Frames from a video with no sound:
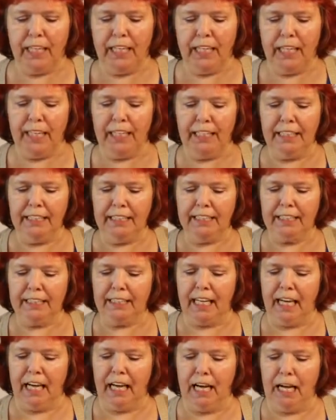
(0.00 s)
is
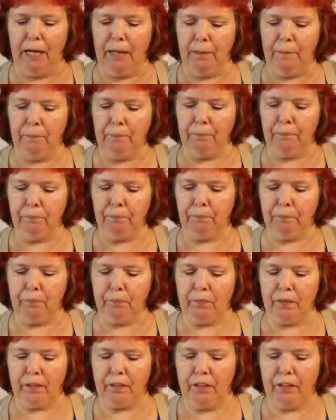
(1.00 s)
the
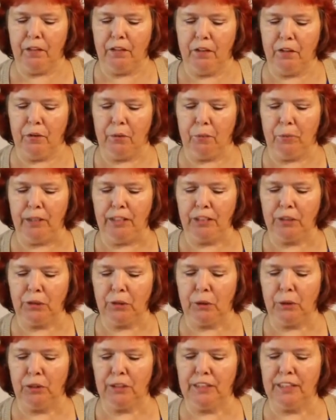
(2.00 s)

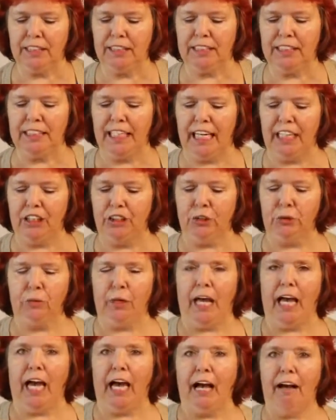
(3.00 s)
resource that you
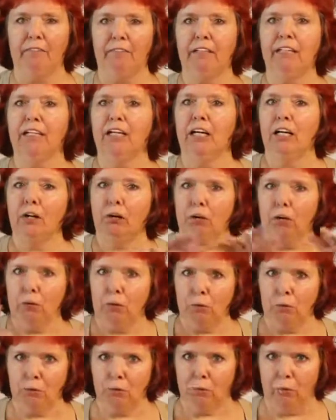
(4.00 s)
have
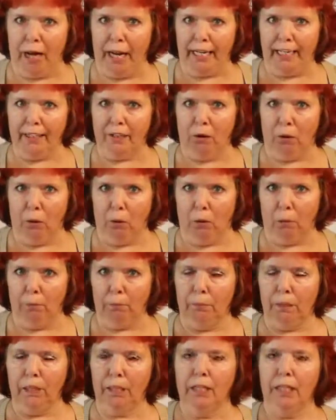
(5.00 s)
right at home.
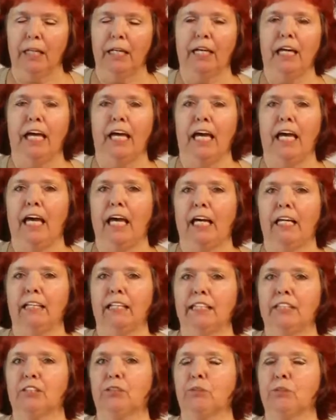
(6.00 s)
And
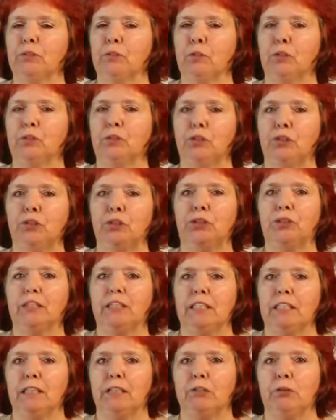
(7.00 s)
these are resources
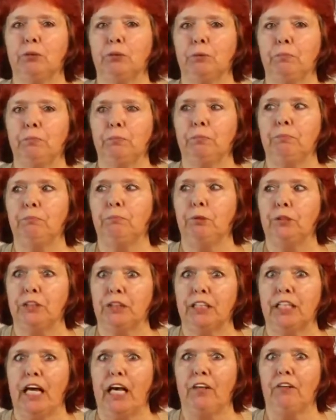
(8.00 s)
you can put
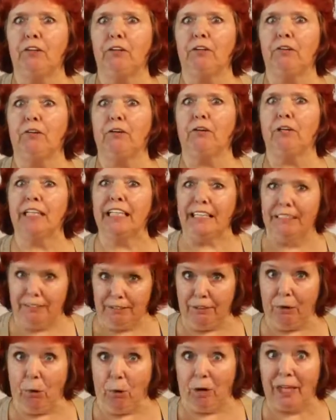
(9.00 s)
together or
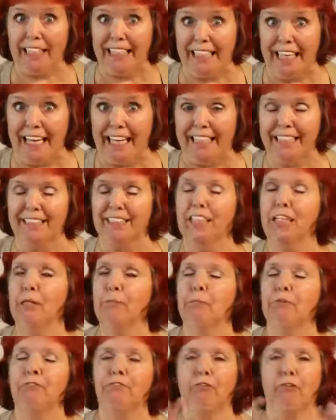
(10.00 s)
organize
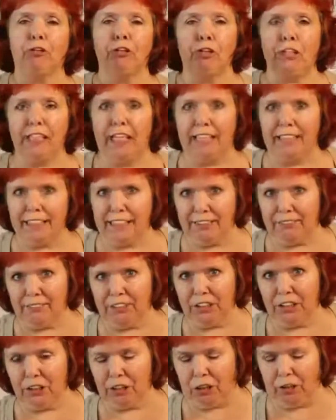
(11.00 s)
before your class even
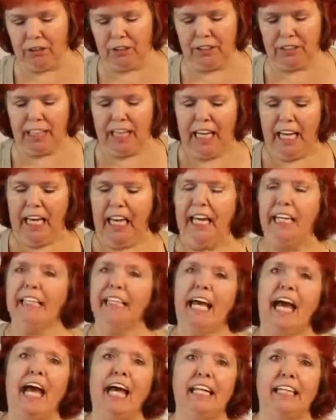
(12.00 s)
starts. And
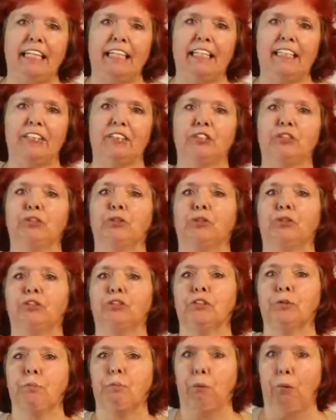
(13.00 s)
that is your
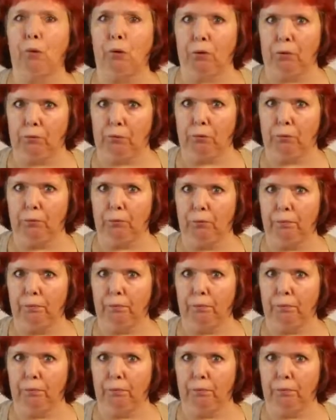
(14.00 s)
support group.